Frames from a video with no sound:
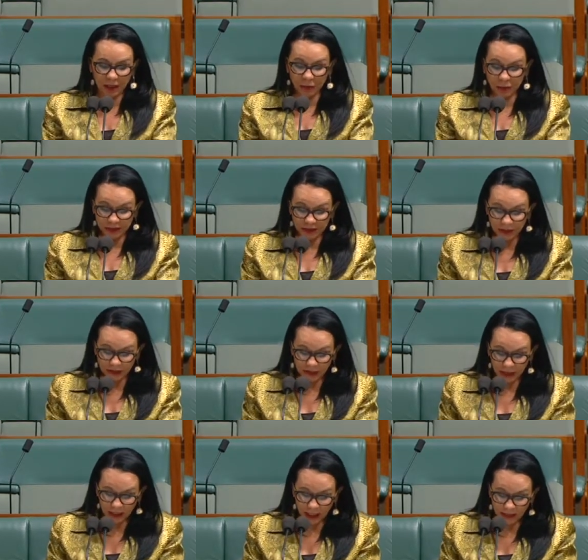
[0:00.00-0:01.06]
Whilst not
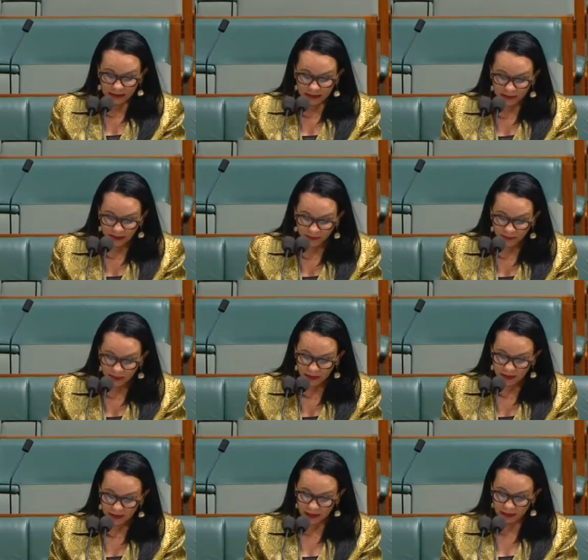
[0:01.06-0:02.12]
declining to give the bill
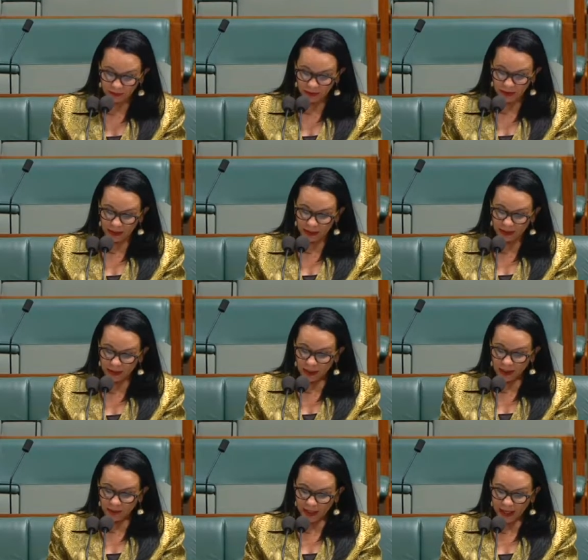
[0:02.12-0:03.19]
a second reading,
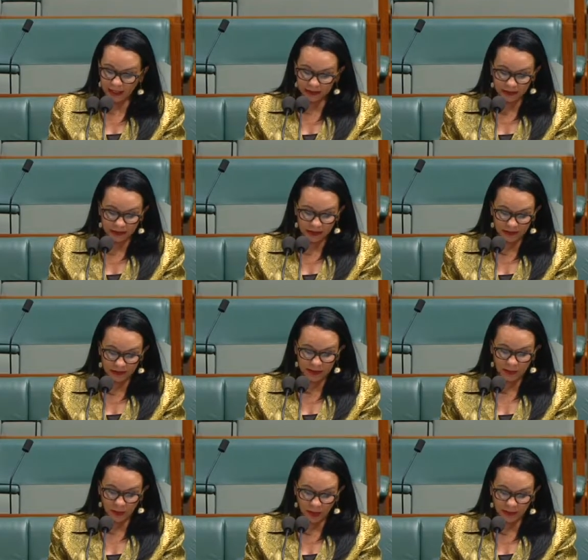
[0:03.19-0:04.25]
the House notes
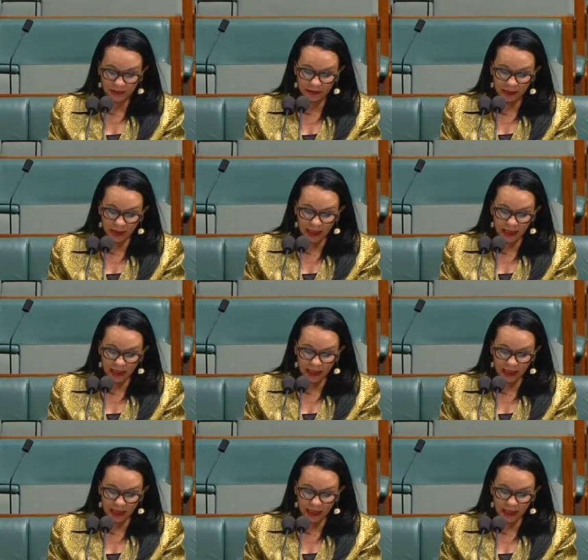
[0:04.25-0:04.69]
that 1.